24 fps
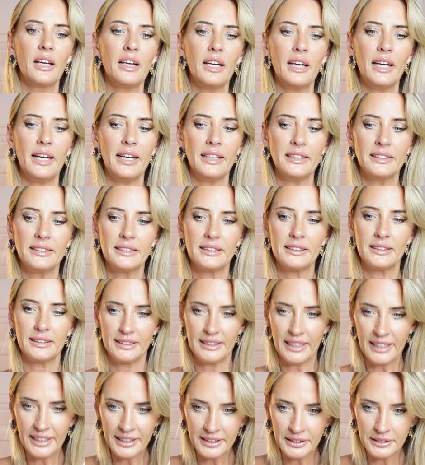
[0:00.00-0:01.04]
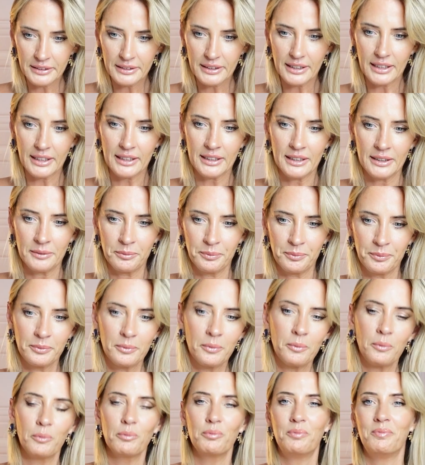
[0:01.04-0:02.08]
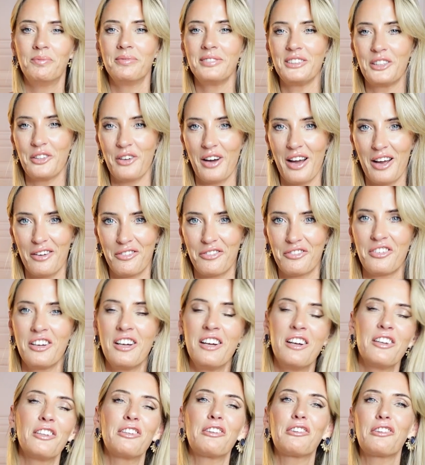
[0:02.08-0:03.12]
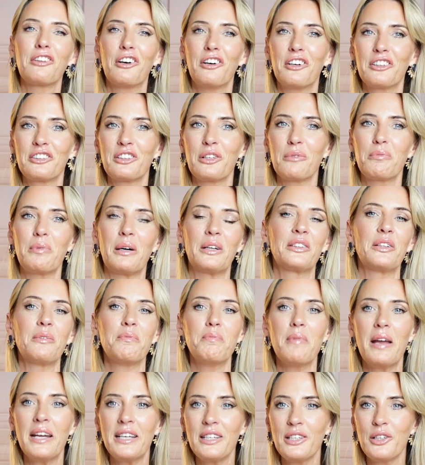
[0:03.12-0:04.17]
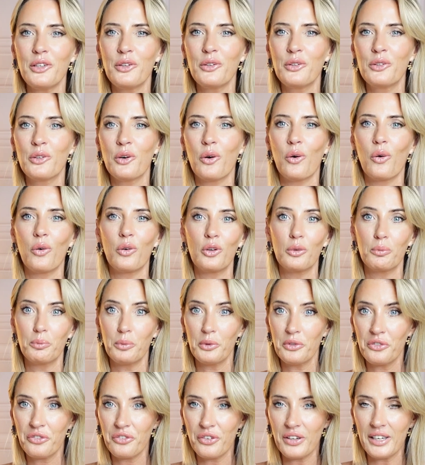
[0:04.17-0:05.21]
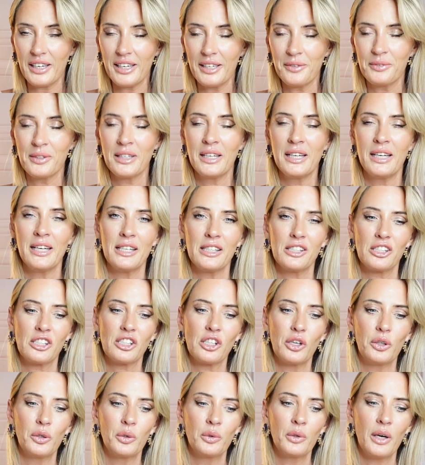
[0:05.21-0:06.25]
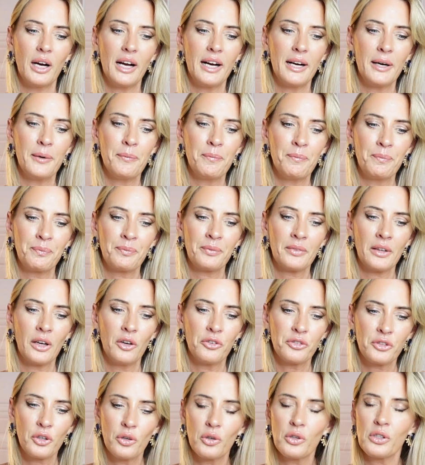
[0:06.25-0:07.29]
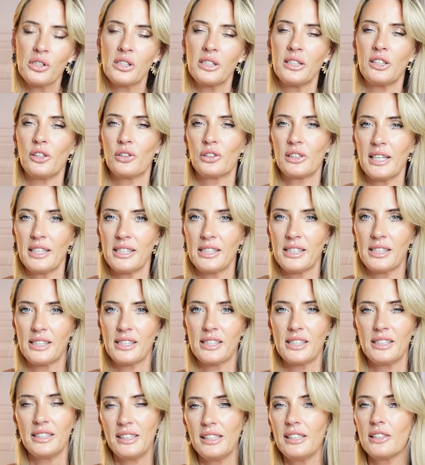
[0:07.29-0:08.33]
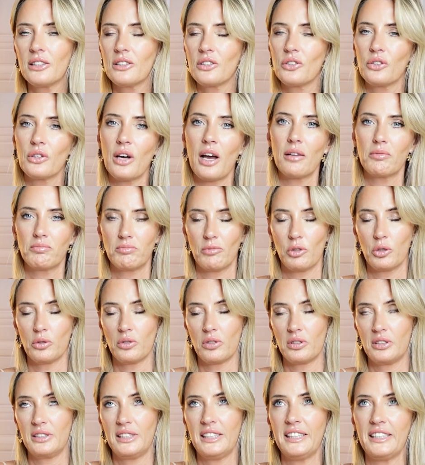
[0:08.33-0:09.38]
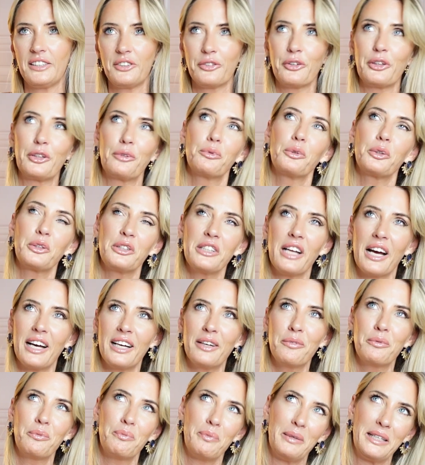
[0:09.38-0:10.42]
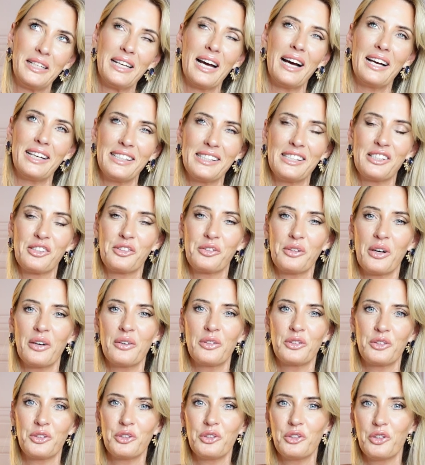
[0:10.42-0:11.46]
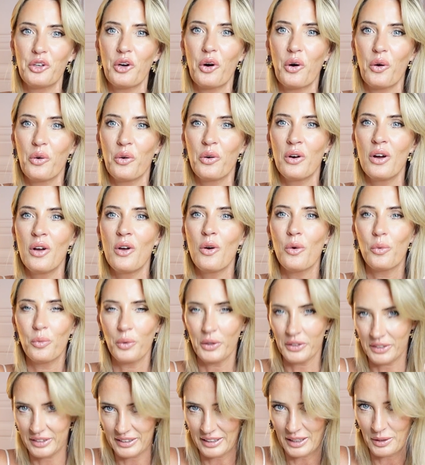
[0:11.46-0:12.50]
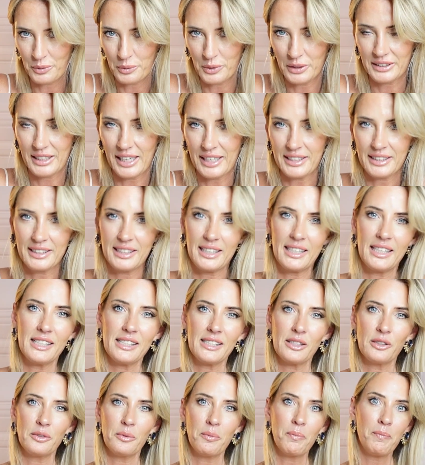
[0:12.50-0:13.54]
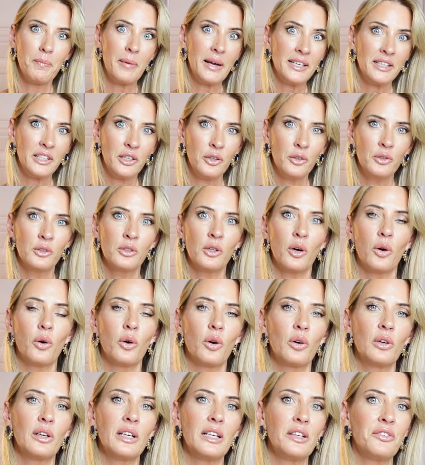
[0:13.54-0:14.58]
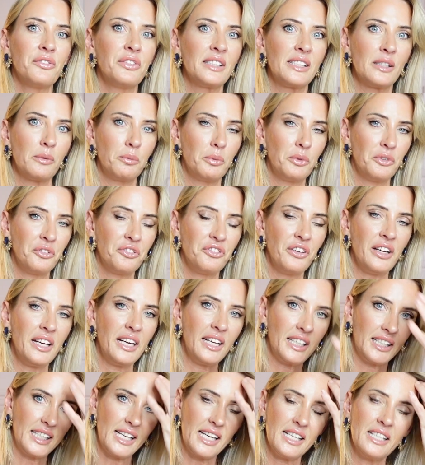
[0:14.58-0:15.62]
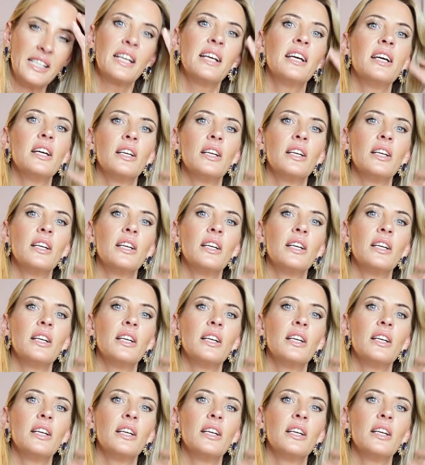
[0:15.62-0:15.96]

And then you have thought about a menu or a buffet. So, of course, your guests need to, or it would not be nice to know what they will get as a menu, or if it's a buffet, then